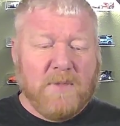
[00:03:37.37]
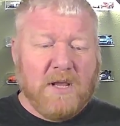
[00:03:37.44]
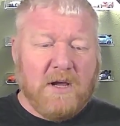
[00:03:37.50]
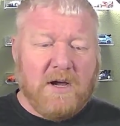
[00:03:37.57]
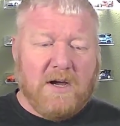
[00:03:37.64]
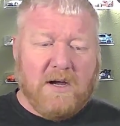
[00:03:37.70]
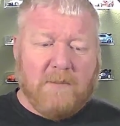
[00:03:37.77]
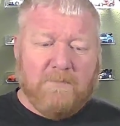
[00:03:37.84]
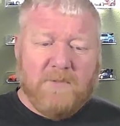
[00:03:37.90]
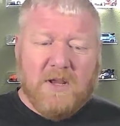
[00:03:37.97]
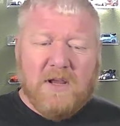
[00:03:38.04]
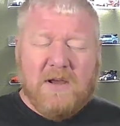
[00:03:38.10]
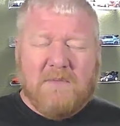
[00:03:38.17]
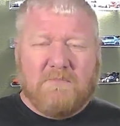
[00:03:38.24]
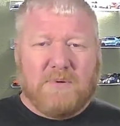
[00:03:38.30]
Um,
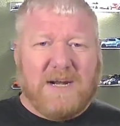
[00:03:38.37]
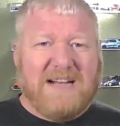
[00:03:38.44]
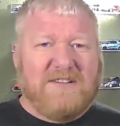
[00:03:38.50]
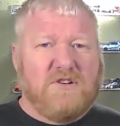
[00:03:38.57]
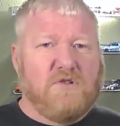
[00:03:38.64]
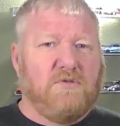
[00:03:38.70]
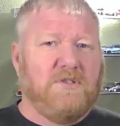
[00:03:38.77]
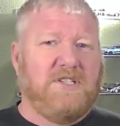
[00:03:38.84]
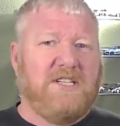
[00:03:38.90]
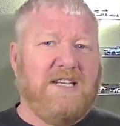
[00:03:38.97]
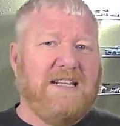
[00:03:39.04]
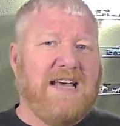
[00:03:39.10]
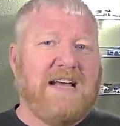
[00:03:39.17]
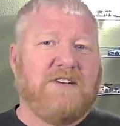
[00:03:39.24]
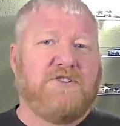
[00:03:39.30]
but I don't see
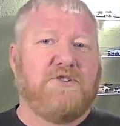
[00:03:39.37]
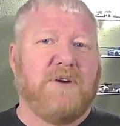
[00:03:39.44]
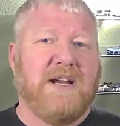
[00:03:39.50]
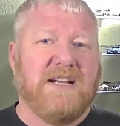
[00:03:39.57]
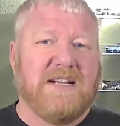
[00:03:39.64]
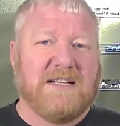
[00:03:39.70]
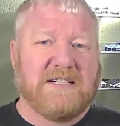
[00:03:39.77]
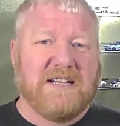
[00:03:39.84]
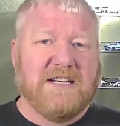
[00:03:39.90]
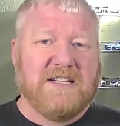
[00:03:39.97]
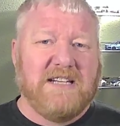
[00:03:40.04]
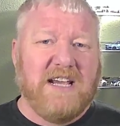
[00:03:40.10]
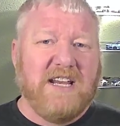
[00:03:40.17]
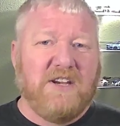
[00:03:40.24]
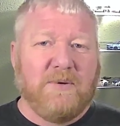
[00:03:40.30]
that trend as
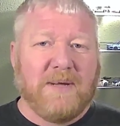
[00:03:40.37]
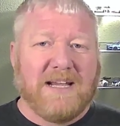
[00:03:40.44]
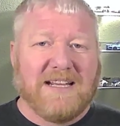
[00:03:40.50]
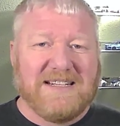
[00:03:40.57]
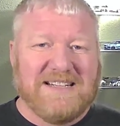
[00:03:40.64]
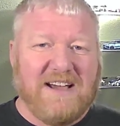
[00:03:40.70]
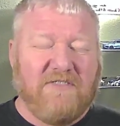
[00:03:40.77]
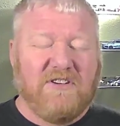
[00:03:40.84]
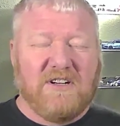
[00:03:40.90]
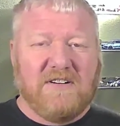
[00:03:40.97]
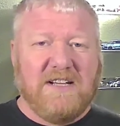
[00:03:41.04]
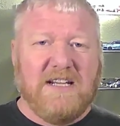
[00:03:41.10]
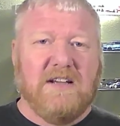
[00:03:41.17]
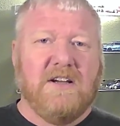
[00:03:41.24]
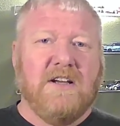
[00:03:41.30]
continuing
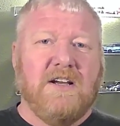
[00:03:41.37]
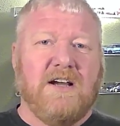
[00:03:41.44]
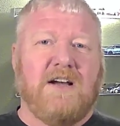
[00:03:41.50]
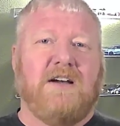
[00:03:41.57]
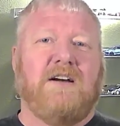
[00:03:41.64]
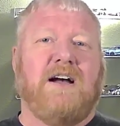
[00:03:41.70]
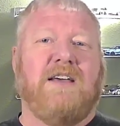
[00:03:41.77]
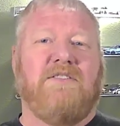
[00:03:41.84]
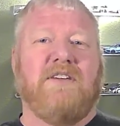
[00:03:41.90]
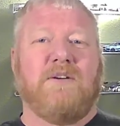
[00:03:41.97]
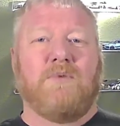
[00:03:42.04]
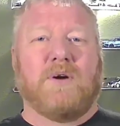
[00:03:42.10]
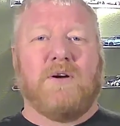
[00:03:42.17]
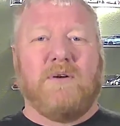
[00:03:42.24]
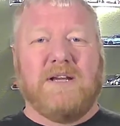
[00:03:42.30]
indefinitely. Uh, I think
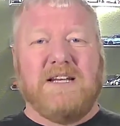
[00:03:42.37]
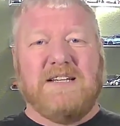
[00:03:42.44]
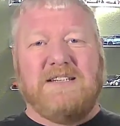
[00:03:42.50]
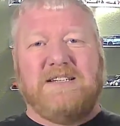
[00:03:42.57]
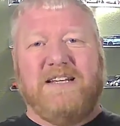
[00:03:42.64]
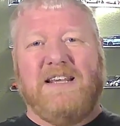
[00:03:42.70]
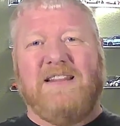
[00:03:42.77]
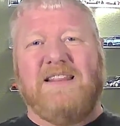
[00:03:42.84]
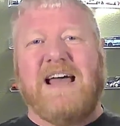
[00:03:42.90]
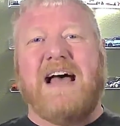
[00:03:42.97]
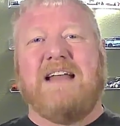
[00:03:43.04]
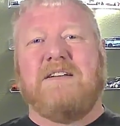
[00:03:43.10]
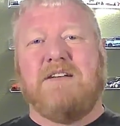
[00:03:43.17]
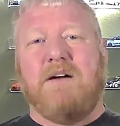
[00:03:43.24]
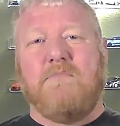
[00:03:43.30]
we're going to see
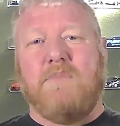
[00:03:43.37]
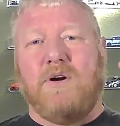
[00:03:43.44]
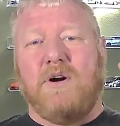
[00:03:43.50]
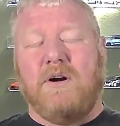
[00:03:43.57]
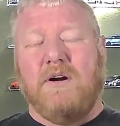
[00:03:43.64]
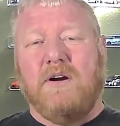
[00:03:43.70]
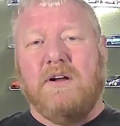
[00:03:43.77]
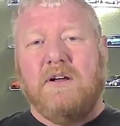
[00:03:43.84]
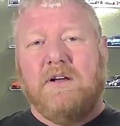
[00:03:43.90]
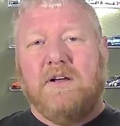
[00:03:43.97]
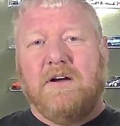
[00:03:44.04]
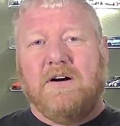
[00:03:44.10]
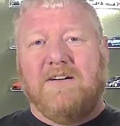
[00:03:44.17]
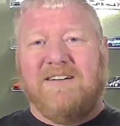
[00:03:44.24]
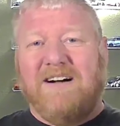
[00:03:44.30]
that number
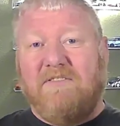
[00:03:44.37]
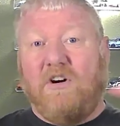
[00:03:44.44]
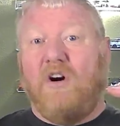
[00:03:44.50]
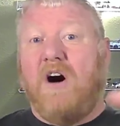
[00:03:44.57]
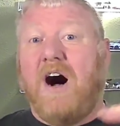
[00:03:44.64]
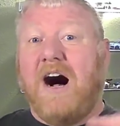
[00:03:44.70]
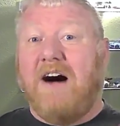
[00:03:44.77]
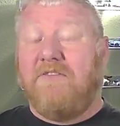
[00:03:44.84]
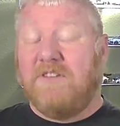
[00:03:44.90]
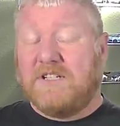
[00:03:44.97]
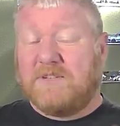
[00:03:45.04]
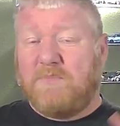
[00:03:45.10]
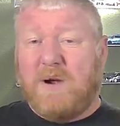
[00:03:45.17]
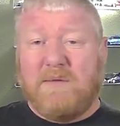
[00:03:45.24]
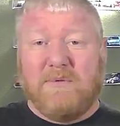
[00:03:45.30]
level off. It's
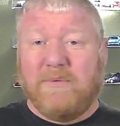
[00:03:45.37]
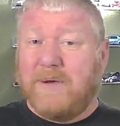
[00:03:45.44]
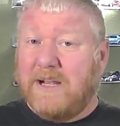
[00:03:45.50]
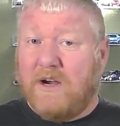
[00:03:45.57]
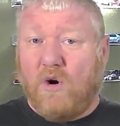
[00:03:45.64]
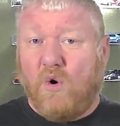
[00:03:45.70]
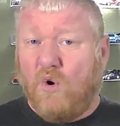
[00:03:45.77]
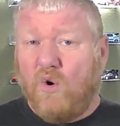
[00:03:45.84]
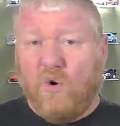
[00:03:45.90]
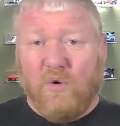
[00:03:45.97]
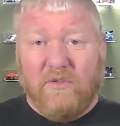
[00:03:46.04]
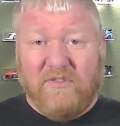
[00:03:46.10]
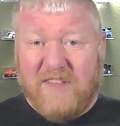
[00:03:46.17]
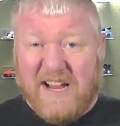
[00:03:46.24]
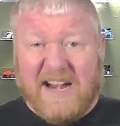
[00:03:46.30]
probably going to
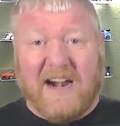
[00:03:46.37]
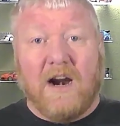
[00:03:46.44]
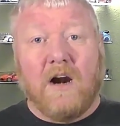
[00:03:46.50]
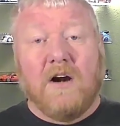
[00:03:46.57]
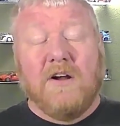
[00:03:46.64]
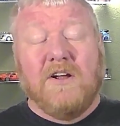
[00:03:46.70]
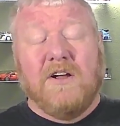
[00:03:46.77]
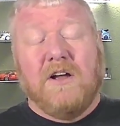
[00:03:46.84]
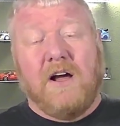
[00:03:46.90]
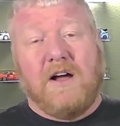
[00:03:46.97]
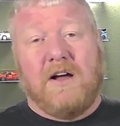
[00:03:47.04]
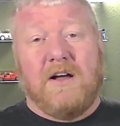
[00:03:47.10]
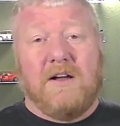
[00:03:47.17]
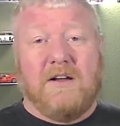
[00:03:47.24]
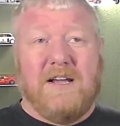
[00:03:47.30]
hold there
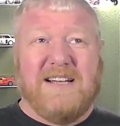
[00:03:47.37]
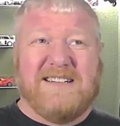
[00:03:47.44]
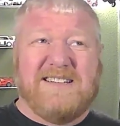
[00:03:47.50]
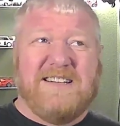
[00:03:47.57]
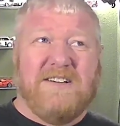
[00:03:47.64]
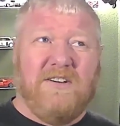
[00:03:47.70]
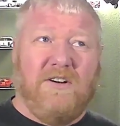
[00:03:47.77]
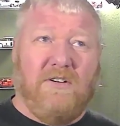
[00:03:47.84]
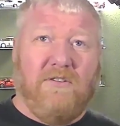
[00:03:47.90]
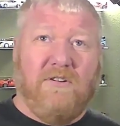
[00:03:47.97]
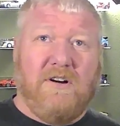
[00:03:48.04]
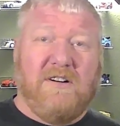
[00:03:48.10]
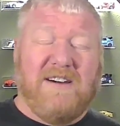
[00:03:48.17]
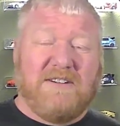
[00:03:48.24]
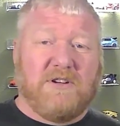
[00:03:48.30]
uh, until
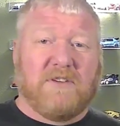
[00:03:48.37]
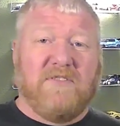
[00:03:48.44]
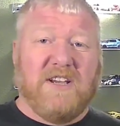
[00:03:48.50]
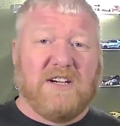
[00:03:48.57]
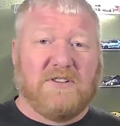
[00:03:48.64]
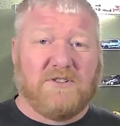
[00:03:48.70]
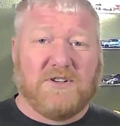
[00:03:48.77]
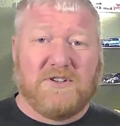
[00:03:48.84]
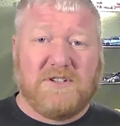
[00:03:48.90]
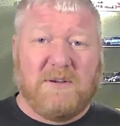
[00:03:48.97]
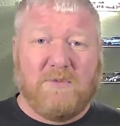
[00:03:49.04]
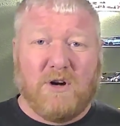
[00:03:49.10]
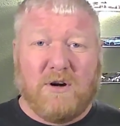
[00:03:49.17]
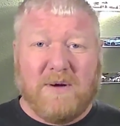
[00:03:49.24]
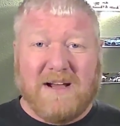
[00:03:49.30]
electric vehicles are
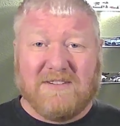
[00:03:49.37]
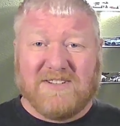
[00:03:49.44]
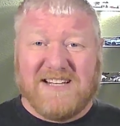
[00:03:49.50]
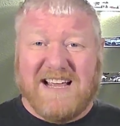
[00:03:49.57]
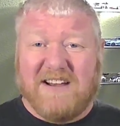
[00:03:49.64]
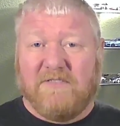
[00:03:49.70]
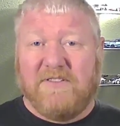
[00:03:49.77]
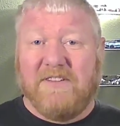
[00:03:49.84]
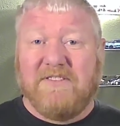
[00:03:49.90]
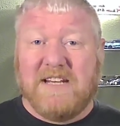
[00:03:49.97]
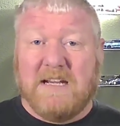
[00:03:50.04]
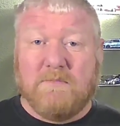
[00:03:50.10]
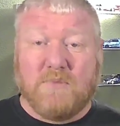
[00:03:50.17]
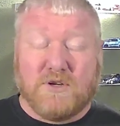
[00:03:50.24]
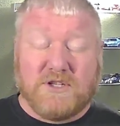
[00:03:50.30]
somewhere around 10 to
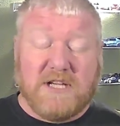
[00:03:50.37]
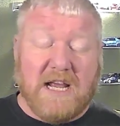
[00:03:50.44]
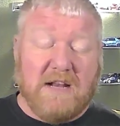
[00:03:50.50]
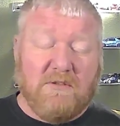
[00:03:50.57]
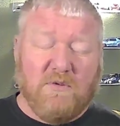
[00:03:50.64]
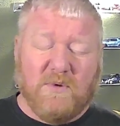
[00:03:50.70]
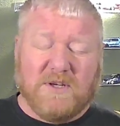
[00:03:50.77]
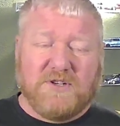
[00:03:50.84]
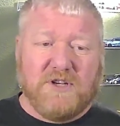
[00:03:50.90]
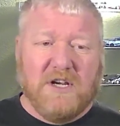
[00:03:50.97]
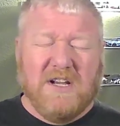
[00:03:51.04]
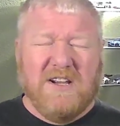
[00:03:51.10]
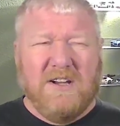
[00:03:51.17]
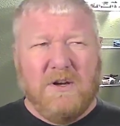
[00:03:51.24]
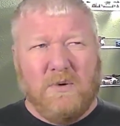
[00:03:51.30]
15 percent, which
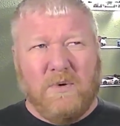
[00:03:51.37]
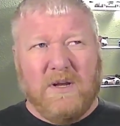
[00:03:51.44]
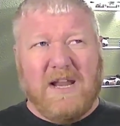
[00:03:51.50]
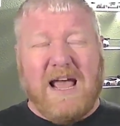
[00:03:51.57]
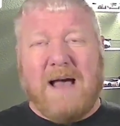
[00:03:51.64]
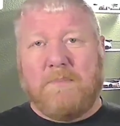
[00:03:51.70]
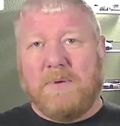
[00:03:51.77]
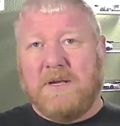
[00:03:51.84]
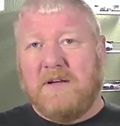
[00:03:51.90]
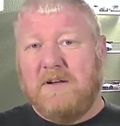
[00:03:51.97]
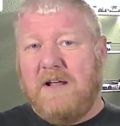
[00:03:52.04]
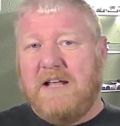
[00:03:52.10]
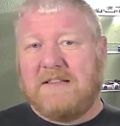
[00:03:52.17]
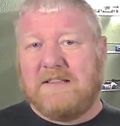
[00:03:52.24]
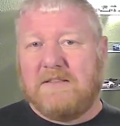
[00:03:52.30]
would happen
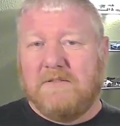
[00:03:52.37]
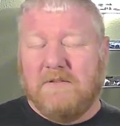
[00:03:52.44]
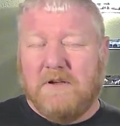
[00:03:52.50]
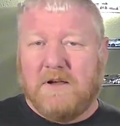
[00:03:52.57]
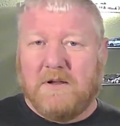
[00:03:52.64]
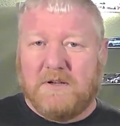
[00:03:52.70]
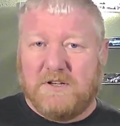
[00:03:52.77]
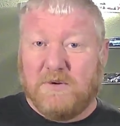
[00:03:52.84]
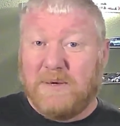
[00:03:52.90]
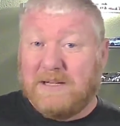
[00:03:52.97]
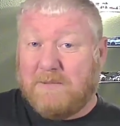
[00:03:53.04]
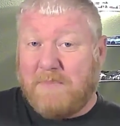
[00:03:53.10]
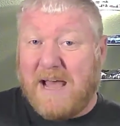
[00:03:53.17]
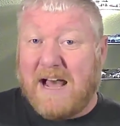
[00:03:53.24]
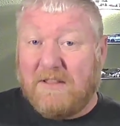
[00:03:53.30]
at uh, doing the
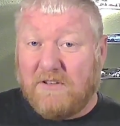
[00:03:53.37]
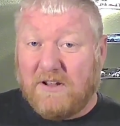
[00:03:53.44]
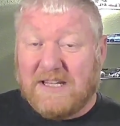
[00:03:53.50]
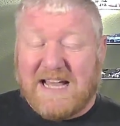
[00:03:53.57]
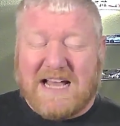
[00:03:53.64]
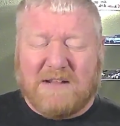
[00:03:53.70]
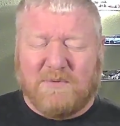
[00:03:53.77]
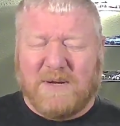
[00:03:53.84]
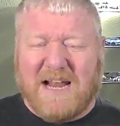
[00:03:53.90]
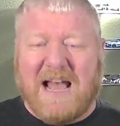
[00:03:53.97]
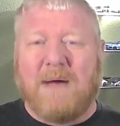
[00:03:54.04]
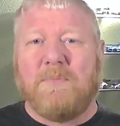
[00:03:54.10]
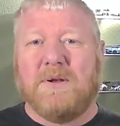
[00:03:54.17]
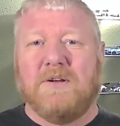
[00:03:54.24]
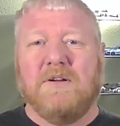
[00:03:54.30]
math on that would
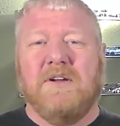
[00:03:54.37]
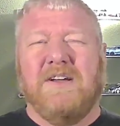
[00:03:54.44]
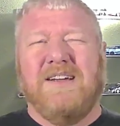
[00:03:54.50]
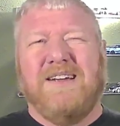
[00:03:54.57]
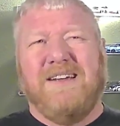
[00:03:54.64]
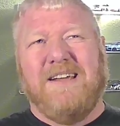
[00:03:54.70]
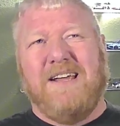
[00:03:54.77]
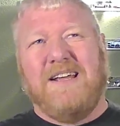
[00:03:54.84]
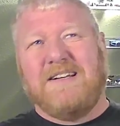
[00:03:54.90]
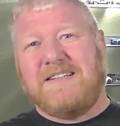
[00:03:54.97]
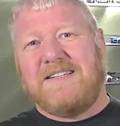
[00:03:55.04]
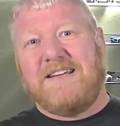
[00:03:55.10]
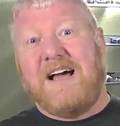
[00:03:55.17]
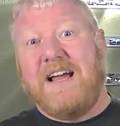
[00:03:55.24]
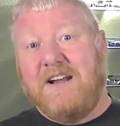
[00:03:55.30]
happen
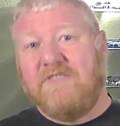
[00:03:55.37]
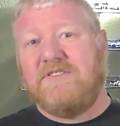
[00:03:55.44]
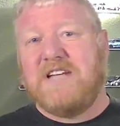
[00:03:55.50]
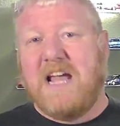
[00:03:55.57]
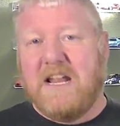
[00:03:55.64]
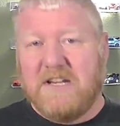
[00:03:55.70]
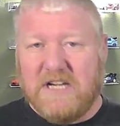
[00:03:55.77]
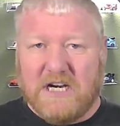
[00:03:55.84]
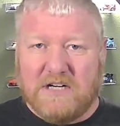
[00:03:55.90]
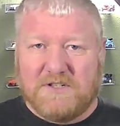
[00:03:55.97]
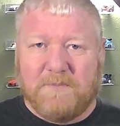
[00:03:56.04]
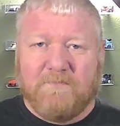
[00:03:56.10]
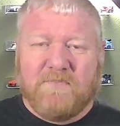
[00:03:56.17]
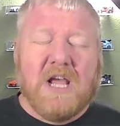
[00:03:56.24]
inside of 10 years.